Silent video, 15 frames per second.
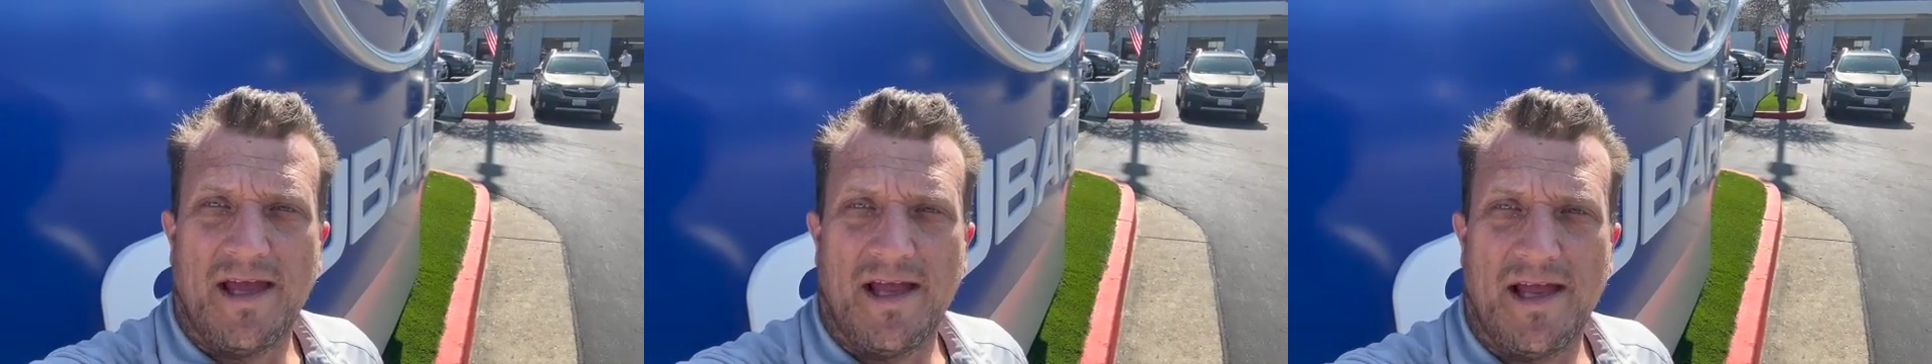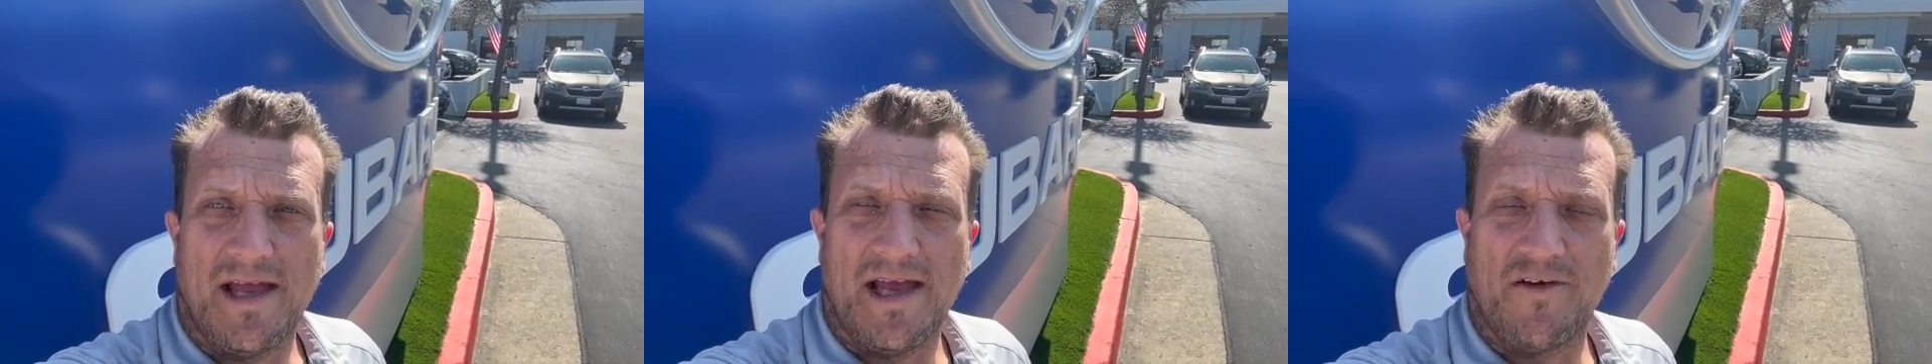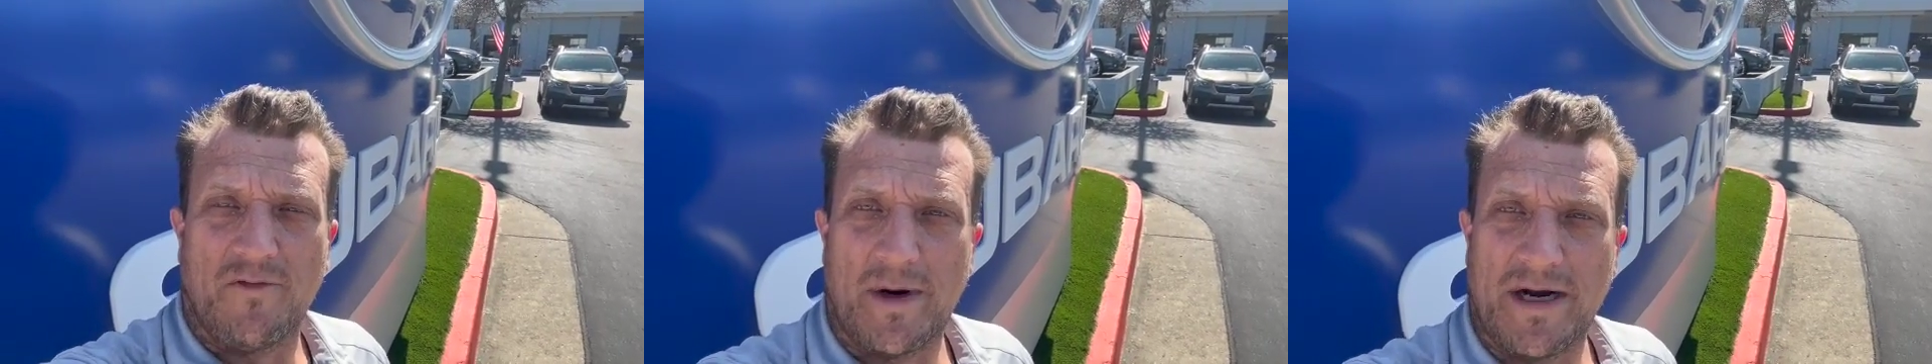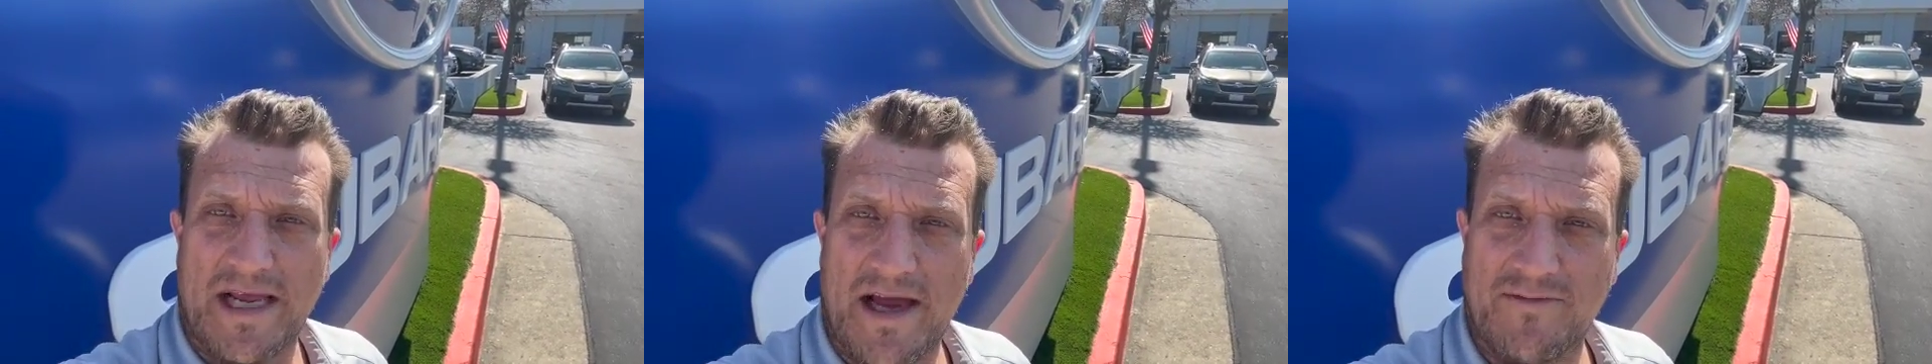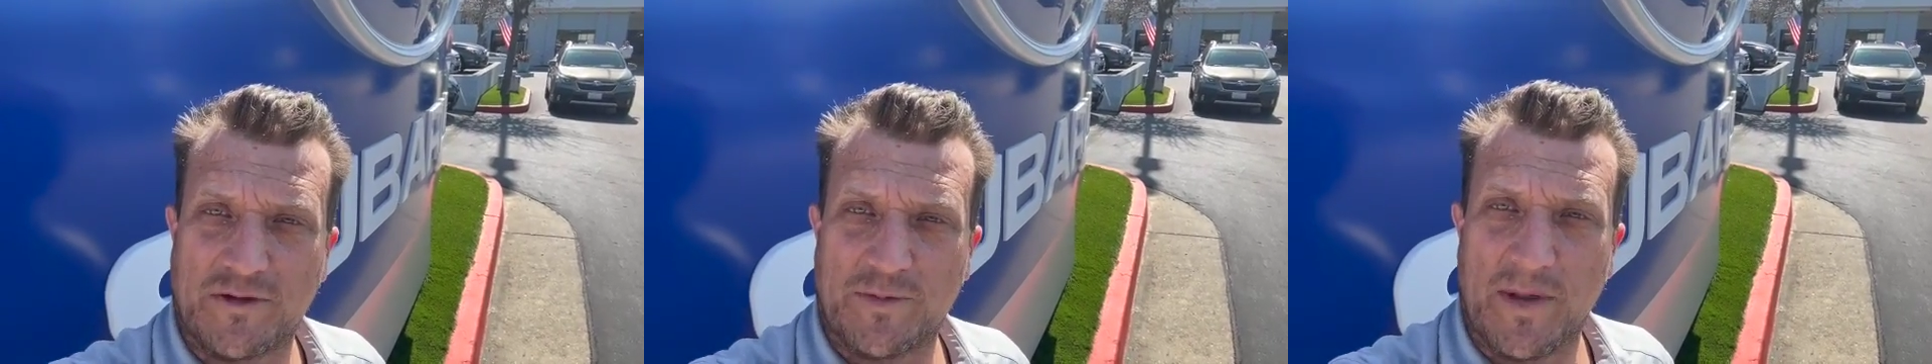Hey everybody,
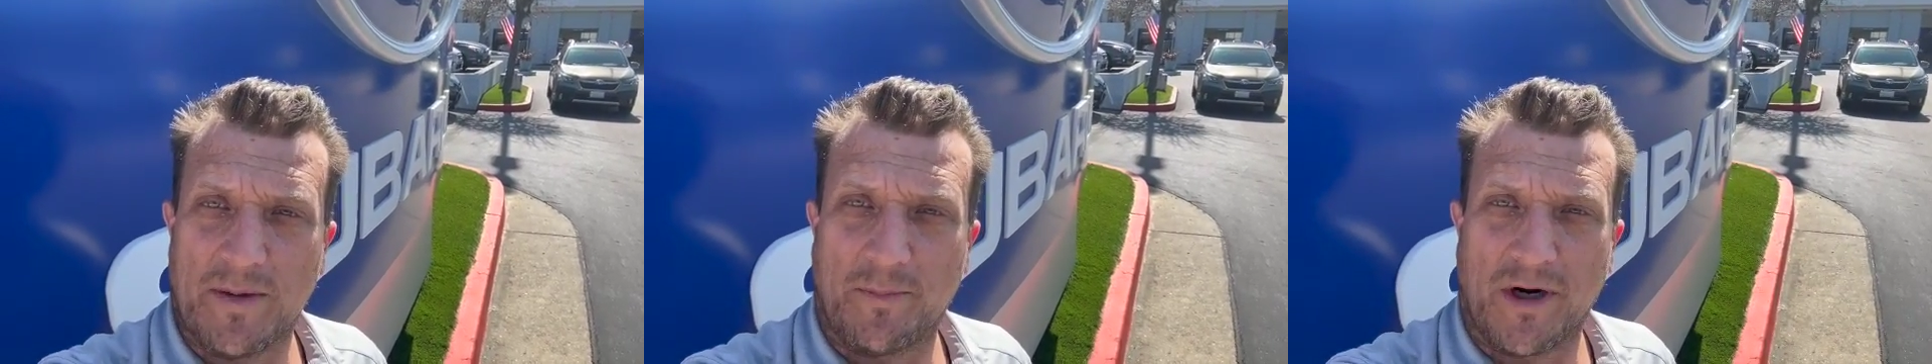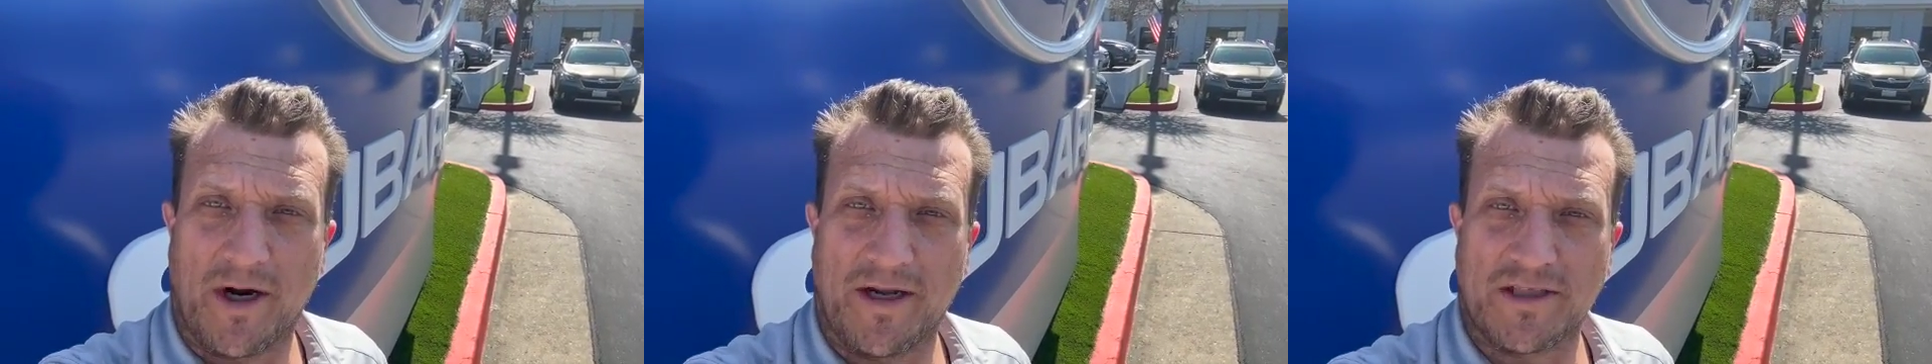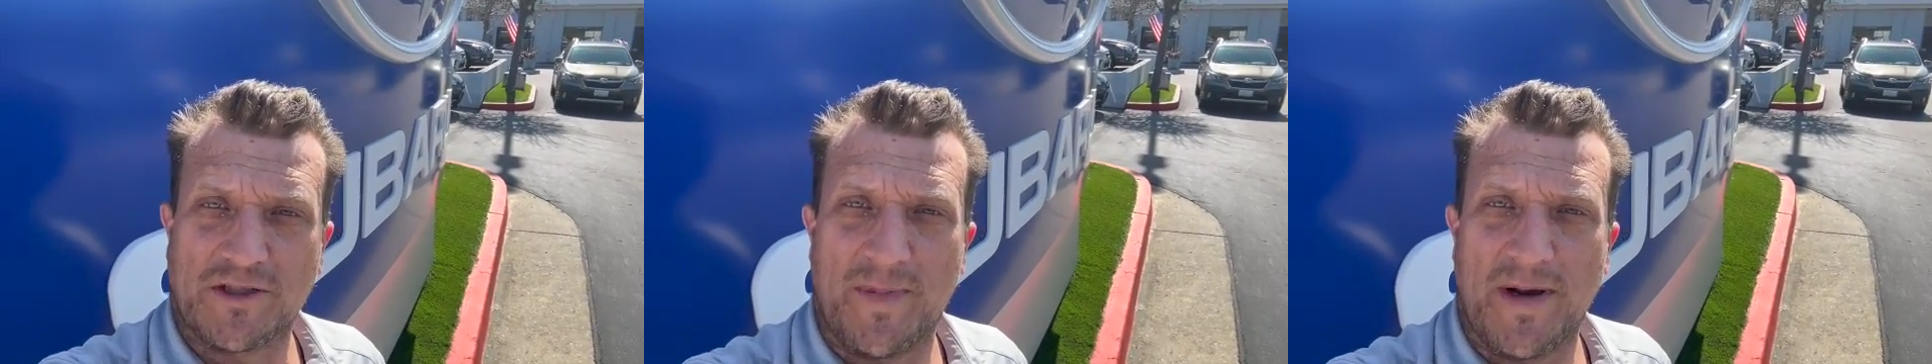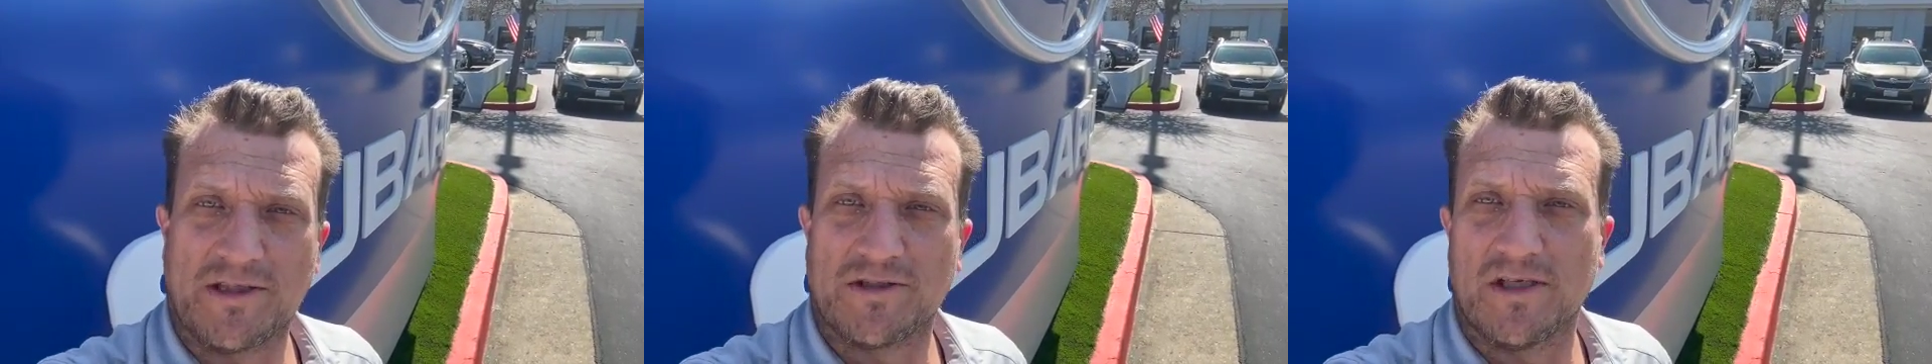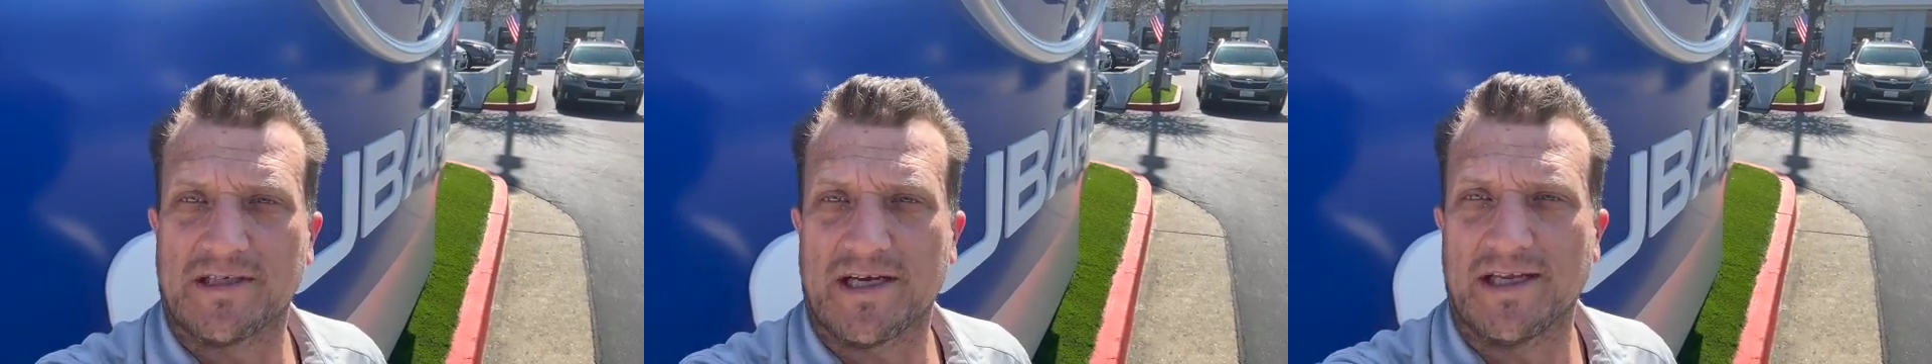Evan Schmidt, Product
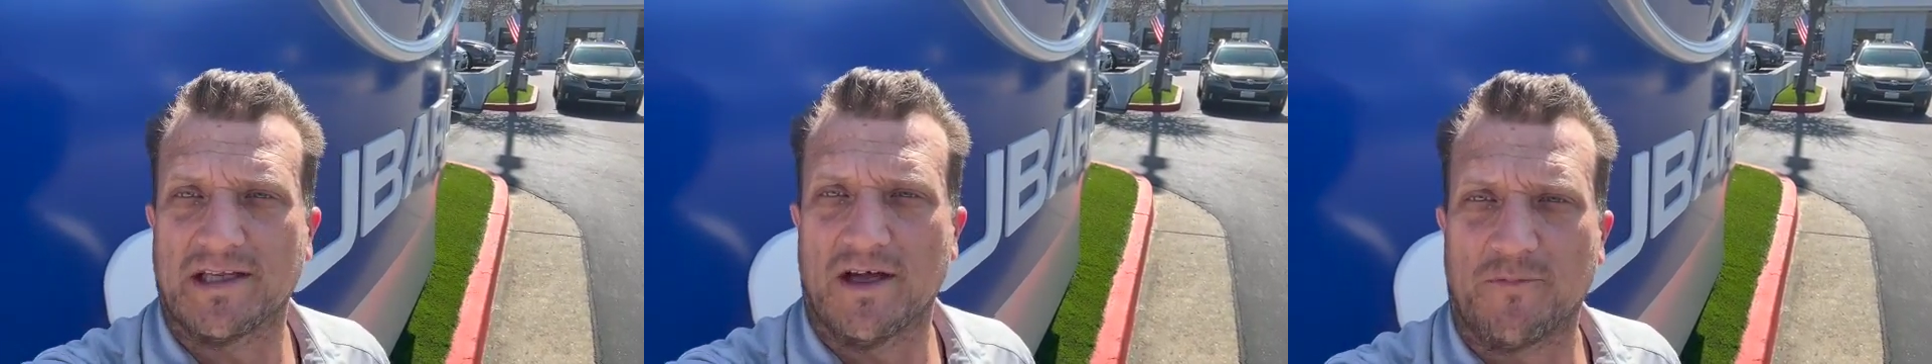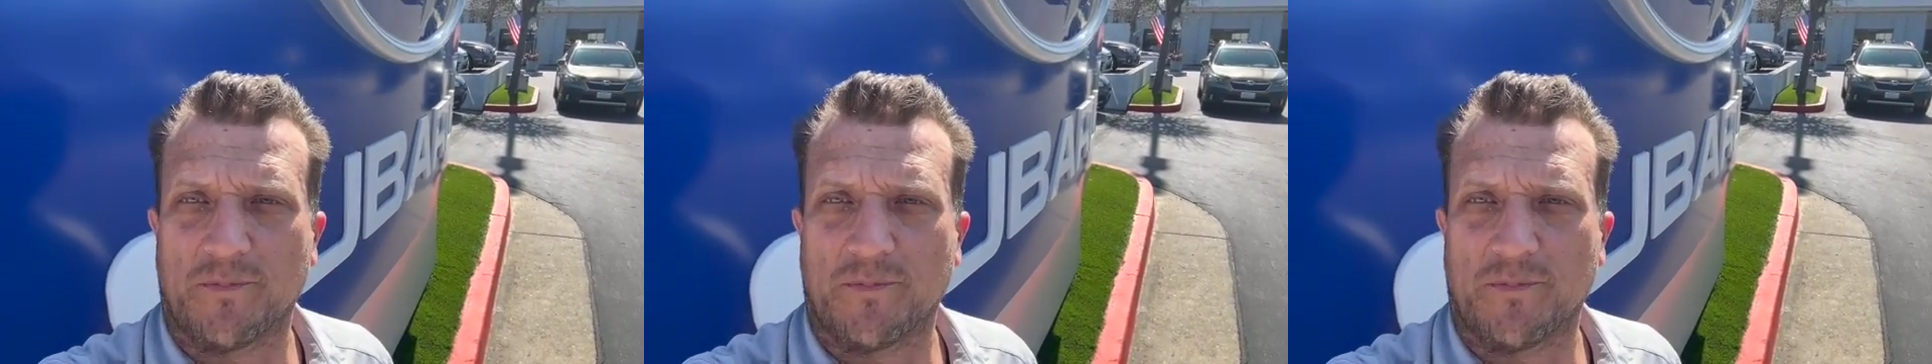Specialist and Love